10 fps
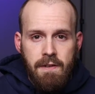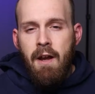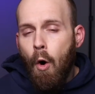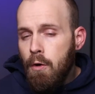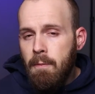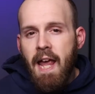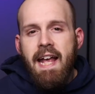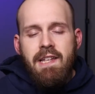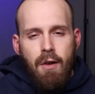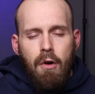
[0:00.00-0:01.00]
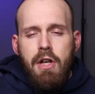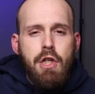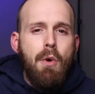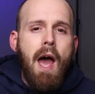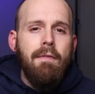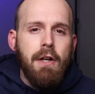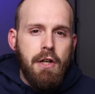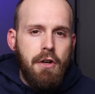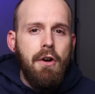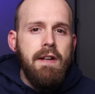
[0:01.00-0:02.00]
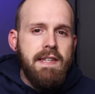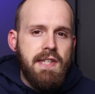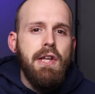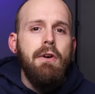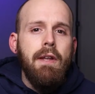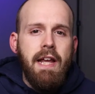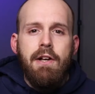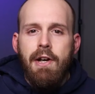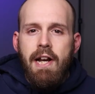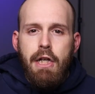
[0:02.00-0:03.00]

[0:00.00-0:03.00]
And ultimately, as long as you have a good seal in your ear,